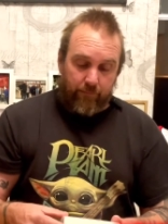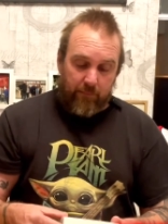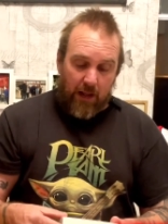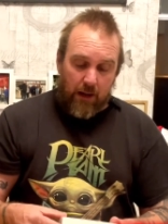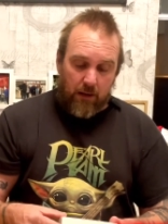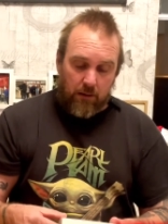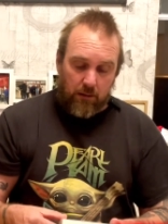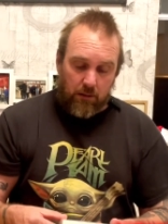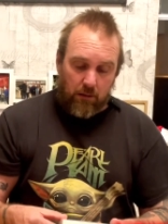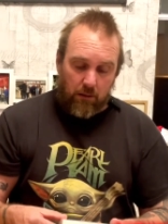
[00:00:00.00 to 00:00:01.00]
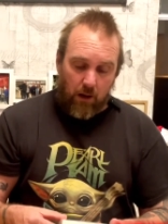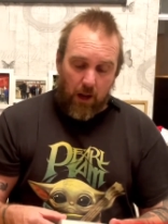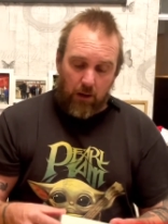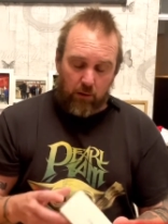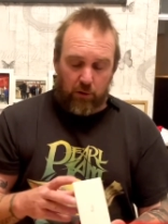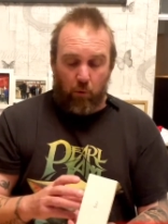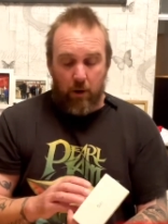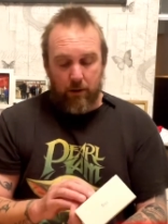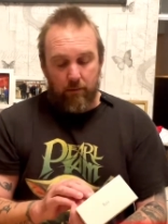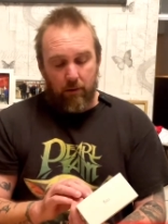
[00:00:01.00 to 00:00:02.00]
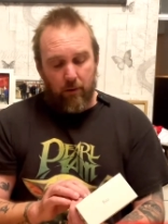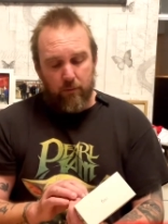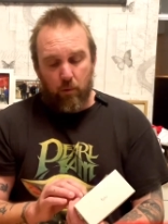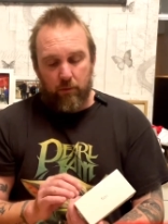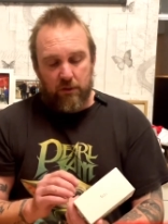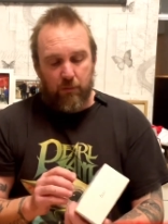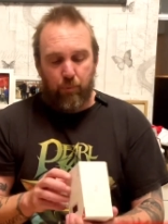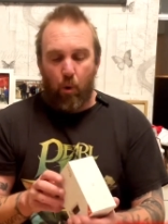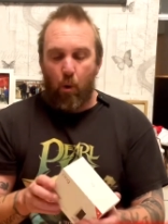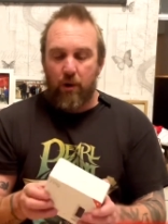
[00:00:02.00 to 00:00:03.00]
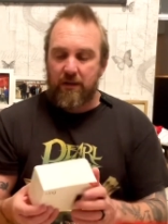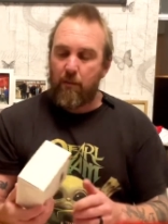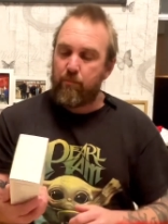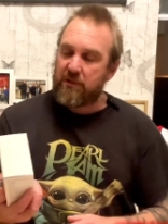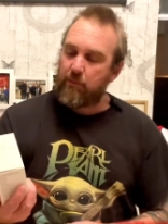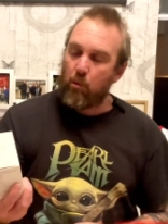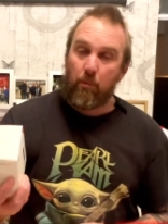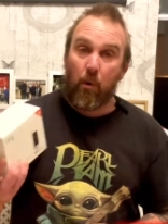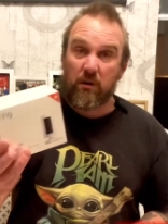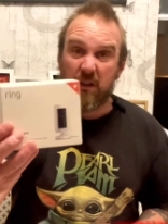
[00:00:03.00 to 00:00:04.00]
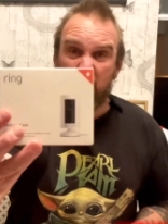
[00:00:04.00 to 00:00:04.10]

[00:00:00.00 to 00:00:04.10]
Yeah, it looks alright. I'm quite surprised how small the box is.